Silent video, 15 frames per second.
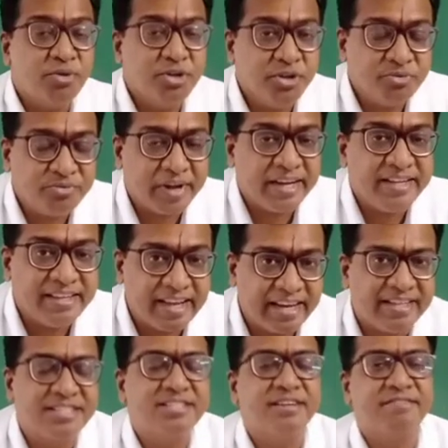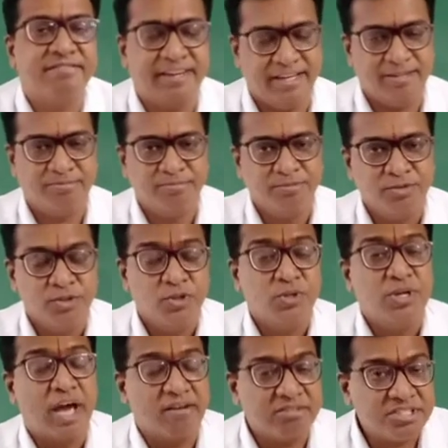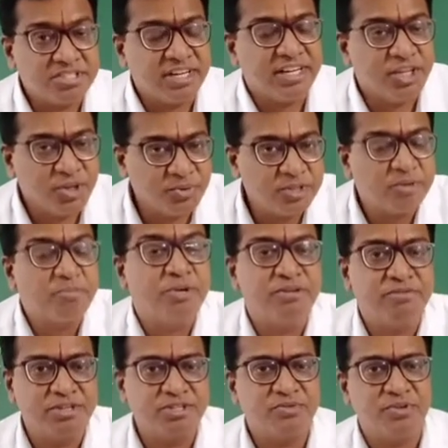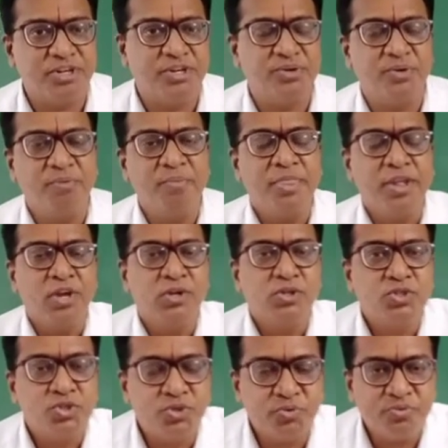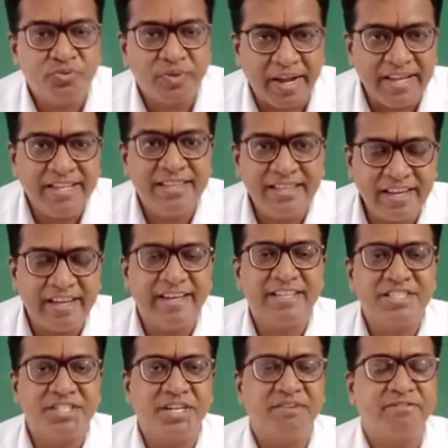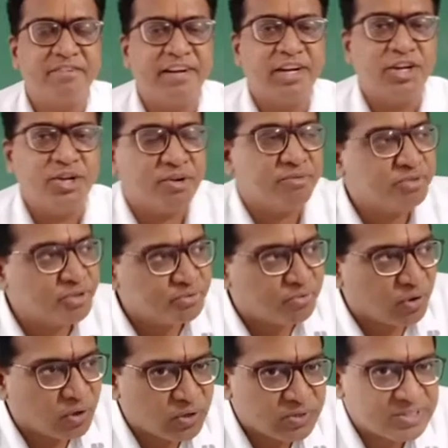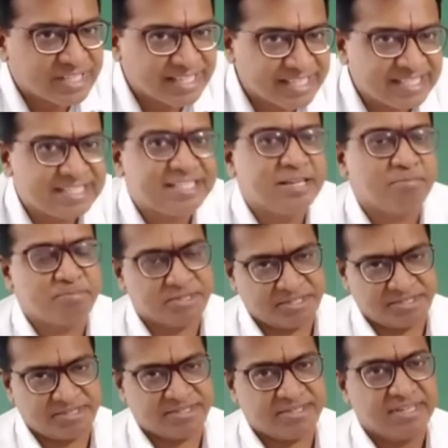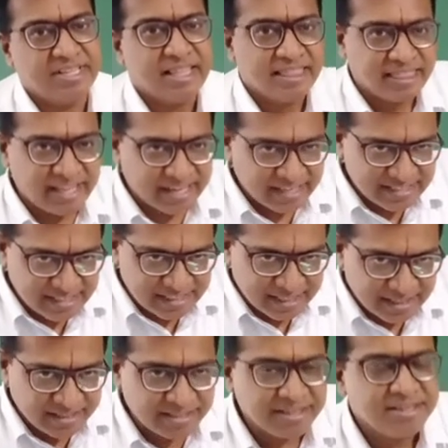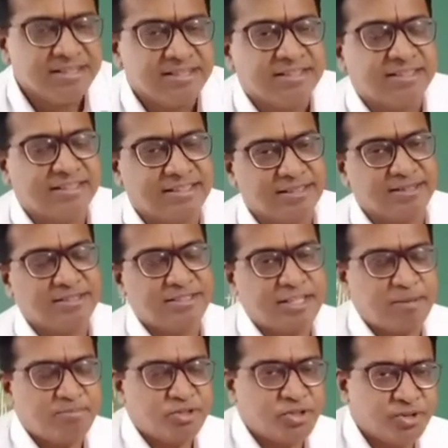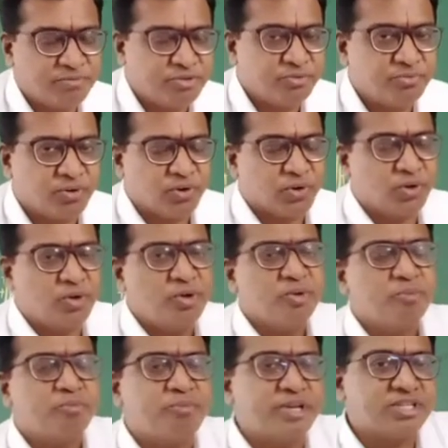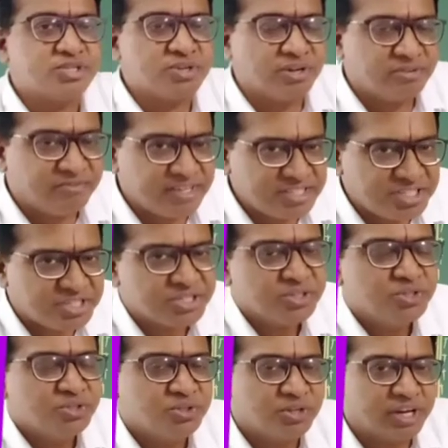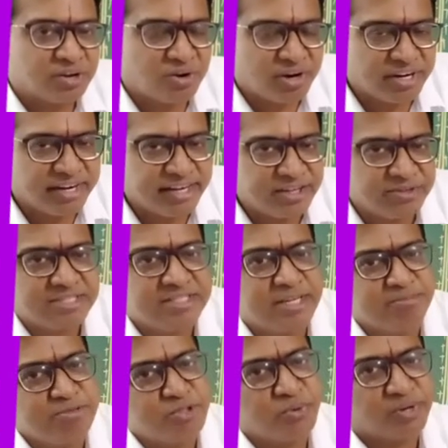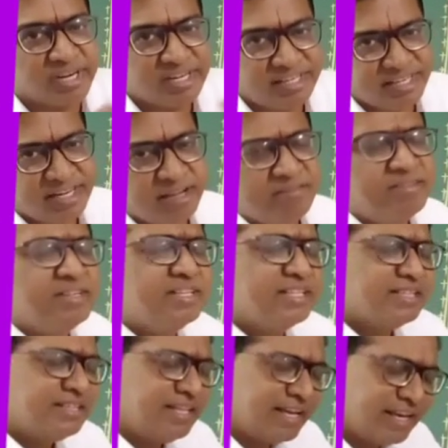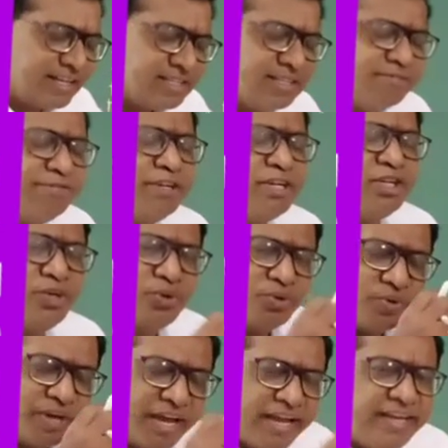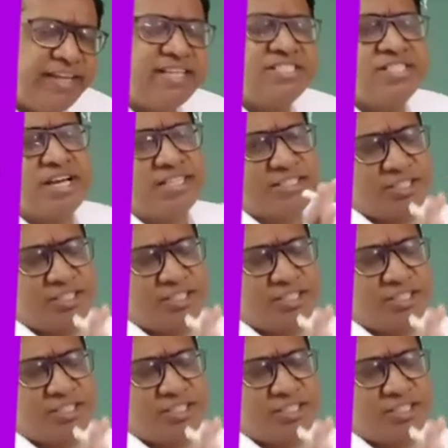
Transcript: do you find the electric field? I was telling you in the previous video, to find the electric field you have to follow certain steps. There are certain steps you have to follow, based on which, according to the steps, you can derive the electric field due to any charge